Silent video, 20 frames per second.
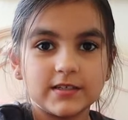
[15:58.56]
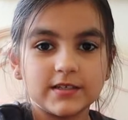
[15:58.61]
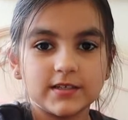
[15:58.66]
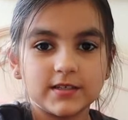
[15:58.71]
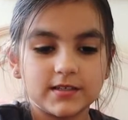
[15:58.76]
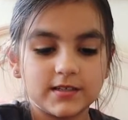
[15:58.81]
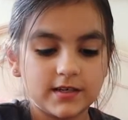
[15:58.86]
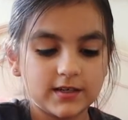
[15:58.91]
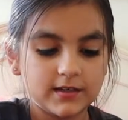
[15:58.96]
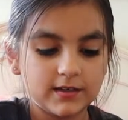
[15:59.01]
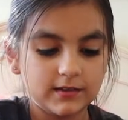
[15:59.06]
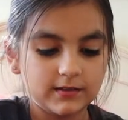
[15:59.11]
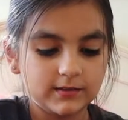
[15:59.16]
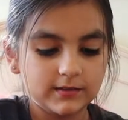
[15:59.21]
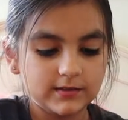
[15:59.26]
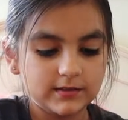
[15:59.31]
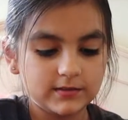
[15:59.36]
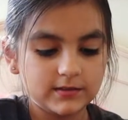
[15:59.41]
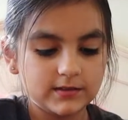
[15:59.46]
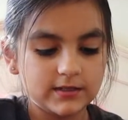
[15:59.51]
need to take a
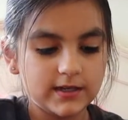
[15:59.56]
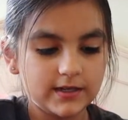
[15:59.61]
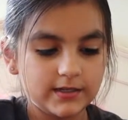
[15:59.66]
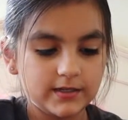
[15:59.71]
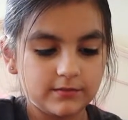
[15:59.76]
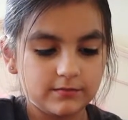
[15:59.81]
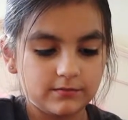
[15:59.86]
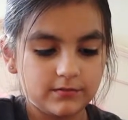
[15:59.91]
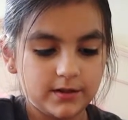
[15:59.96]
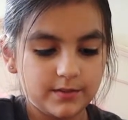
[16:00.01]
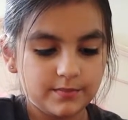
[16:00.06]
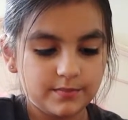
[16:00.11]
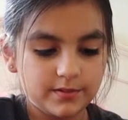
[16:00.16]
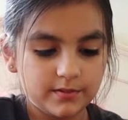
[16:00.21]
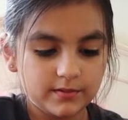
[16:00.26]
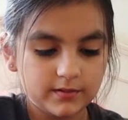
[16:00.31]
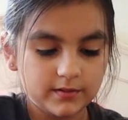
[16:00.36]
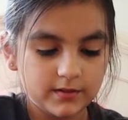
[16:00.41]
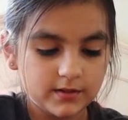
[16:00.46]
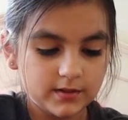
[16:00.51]
little tiny rip.
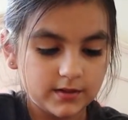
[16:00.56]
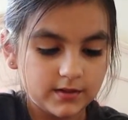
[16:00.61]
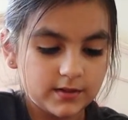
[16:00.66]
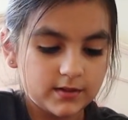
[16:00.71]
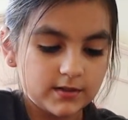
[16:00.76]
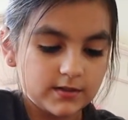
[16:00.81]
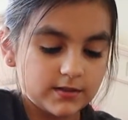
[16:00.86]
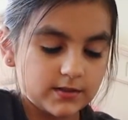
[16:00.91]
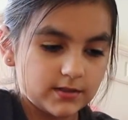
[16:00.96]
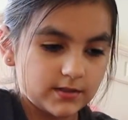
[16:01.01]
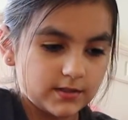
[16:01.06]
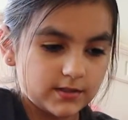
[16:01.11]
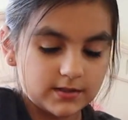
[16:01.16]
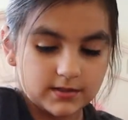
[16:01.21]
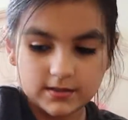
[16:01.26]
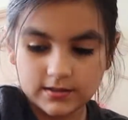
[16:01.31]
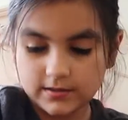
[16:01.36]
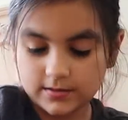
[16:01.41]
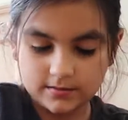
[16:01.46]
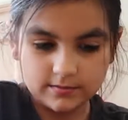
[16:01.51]
And
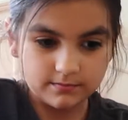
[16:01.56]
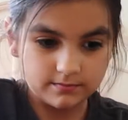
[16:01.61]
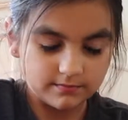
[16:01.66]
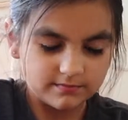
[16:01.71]
then...